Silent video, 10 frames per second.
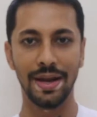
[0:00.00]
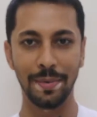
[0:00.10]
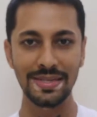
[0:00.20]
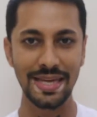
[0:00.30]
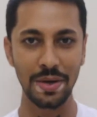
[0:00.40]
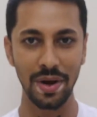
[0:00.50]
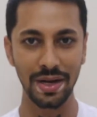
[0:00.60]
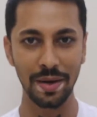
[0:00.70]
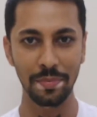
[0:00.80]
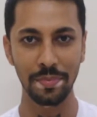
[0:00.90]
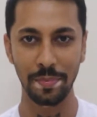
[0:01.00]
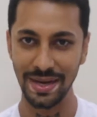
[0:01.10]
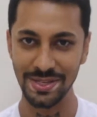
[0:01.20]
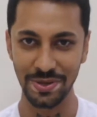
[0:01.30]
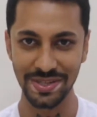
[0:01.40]
Namaste and welcome
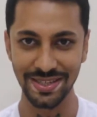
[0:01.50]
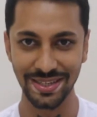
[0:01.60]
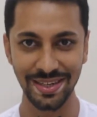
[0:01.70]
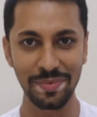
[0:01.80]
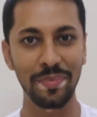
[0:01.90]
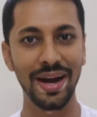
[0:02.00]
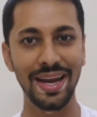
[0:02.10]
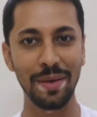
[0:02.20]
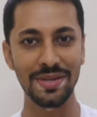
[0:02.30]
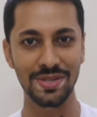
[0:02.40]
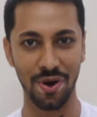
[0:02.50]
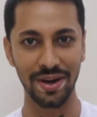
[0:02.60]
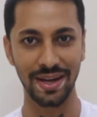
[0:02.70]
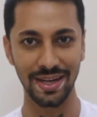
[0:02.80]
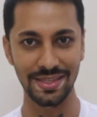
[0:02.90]
my soul circle. My name is
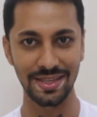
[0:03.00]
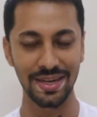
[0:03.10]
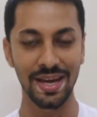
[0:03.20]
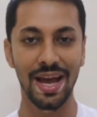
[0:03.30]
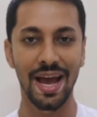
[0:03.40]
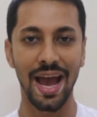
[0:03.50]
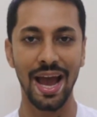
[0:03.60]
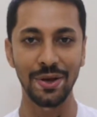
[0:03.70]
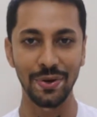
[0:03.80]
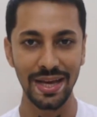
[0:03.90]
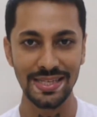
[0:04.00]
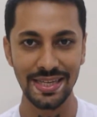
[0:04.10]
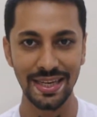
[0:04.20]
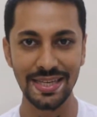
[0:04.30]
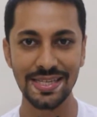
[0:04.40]
Ronak Gajjar and today's
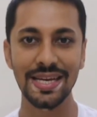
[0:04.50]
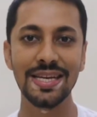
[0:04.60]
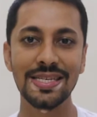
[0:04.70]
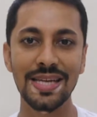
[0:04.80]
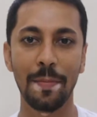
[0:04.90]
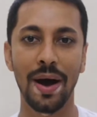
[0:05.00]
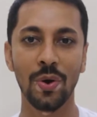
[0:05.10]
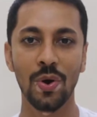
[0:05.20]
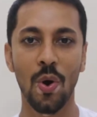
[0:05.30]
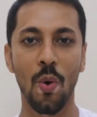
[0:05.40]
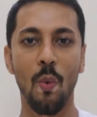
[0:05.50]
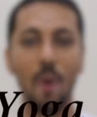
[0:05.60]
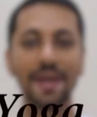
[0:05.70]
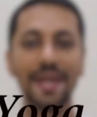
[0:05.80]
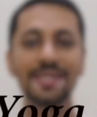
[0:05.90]
series is about
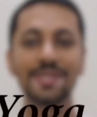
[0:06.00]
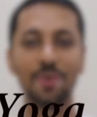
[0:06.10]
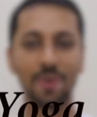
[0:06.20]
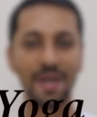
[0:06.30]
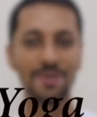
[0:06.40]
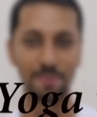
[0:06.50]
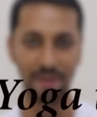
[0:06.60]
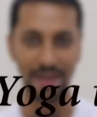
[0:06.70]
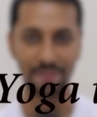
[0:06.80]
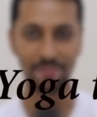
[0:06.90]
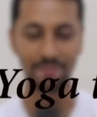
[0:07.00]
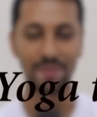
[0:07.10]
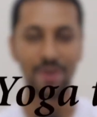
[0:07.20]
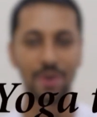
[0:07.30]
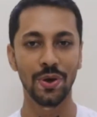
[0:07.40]
what is yoga to me.
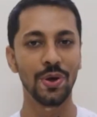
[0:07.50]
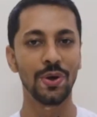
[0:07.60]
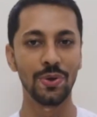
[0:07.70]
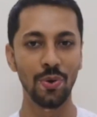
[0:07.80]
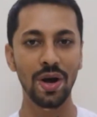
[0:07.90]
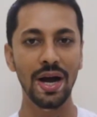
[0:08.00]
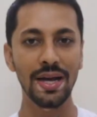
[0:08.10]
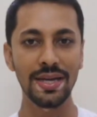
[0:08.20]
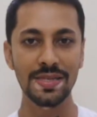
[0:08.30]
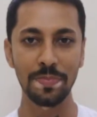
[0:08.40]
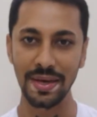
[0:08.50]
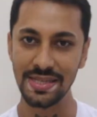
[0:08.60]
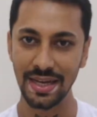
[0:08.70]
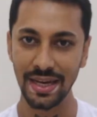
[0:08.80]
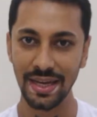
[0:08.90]
Yoga is
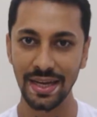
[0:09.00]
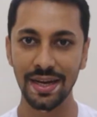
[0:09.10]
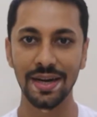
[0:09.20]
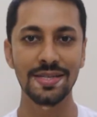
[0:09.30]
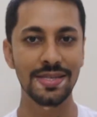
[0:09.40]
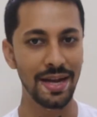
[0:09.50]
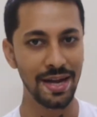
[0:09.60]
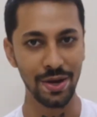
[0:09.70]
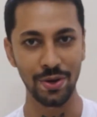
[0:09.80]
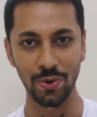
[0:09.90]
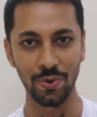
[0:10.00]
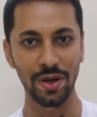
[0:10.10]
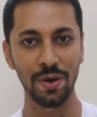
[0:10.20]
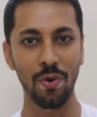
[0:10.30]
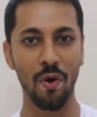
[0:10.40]
basically a sacred
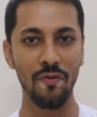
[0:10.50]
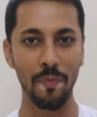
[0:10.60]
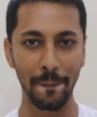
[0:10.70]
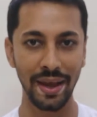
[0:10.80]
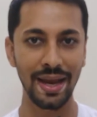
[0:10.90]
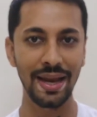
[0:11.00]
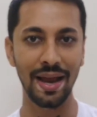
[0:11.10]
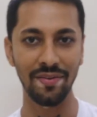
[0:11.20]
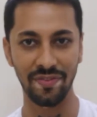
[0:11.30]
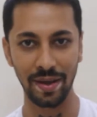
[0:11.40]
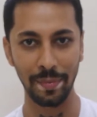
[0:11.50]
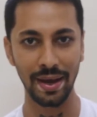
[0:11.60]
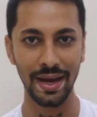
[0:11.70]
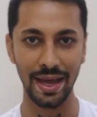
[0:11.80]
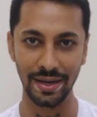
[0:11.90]
union of male and
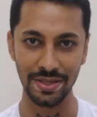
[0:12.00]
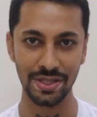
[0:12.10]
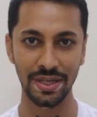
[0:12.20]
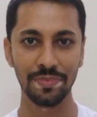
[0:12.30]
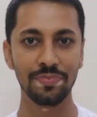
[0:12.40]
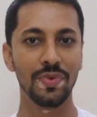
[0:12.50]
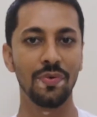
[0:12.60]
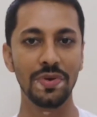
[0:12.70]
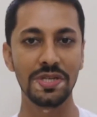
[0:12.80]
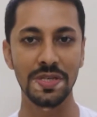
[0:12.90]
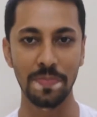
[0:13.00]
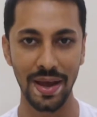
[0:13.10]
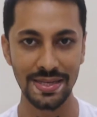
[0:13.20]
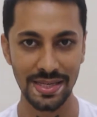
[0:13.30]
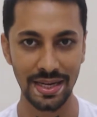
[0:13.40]
female energy which is
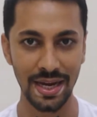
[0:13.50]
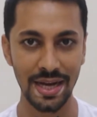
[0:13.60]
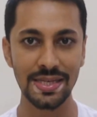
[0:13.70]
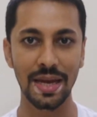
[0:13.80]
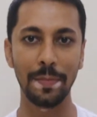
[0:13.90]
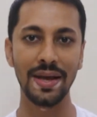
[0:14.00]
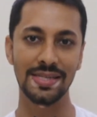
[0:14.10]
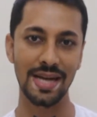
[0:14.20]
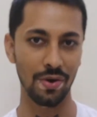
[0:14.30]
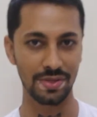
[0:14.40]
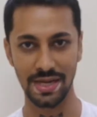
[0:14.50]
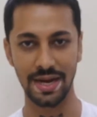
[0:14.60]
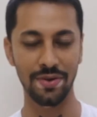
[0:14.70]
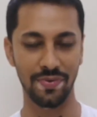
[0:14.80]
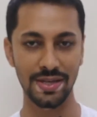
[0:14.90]
based in us and based
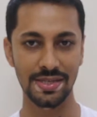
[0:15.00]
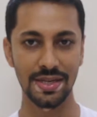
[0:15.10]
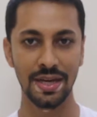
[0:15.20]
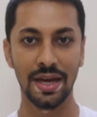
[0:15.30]
outside of us.